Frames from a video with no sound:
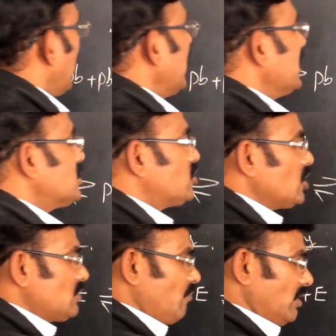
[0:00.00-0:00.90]
and
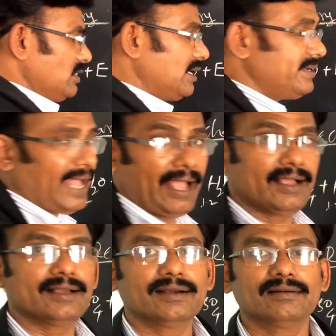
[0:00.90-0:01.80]
H2SO4 in the tank.
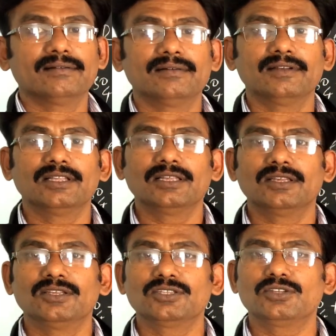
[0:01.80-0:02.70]

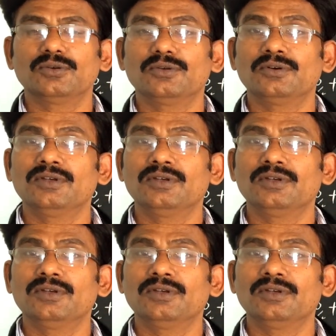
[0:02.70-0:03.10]
So